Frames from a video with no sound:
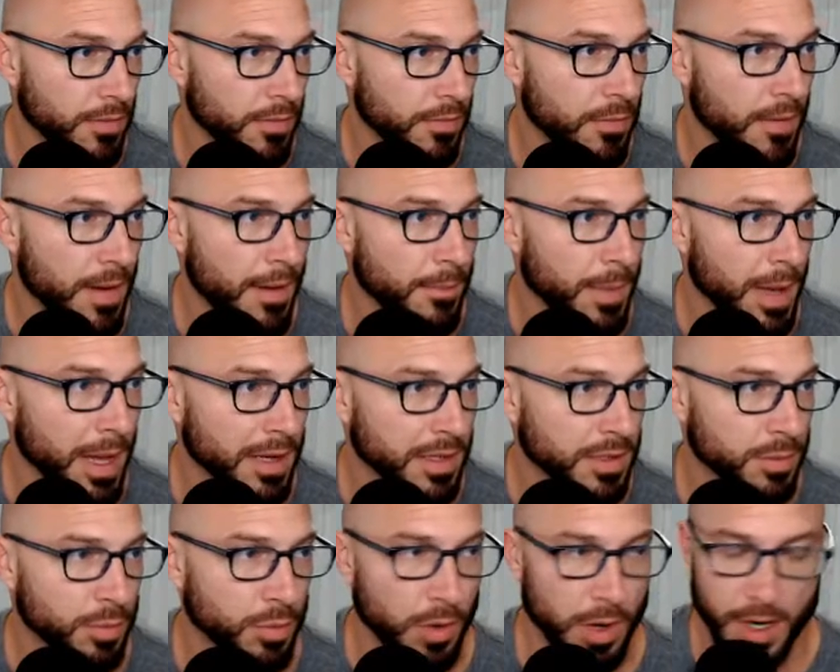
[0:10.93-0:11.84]
5-box
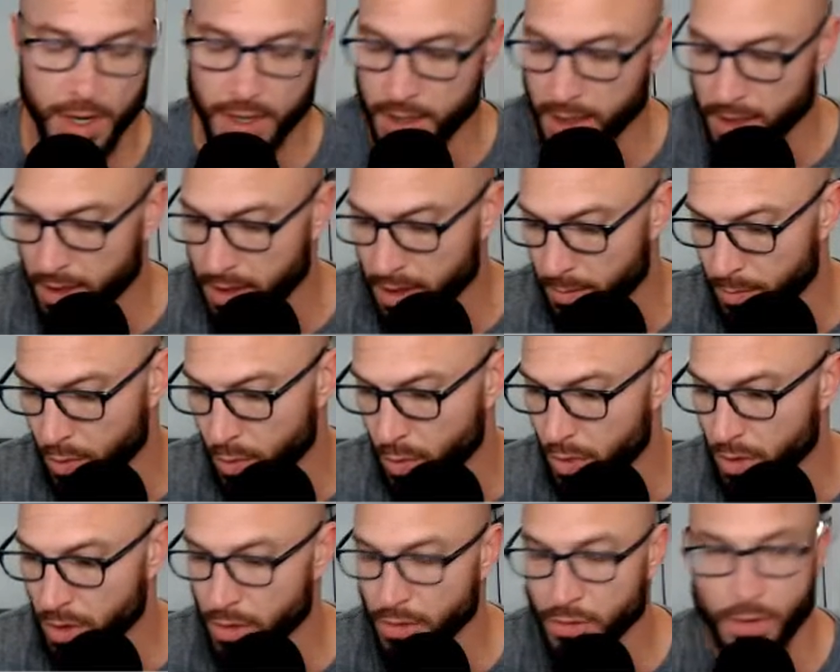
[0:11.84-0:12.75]
break, number
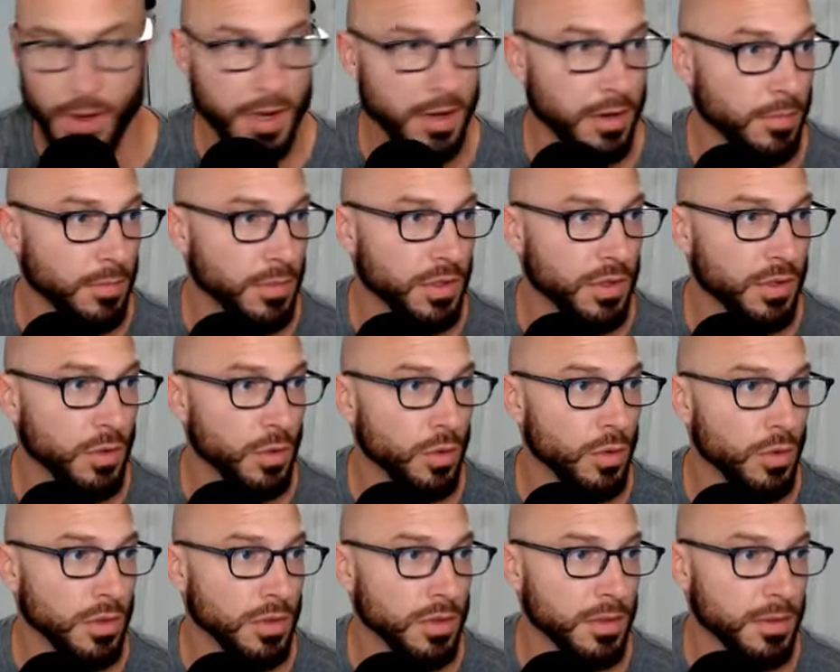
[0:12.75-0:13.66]
1, random
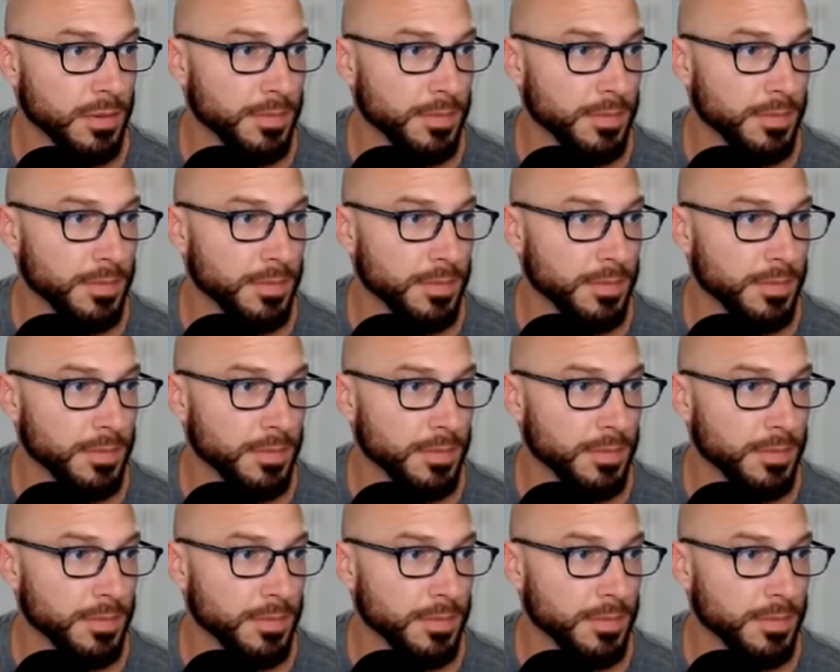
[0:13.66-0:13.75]
schools.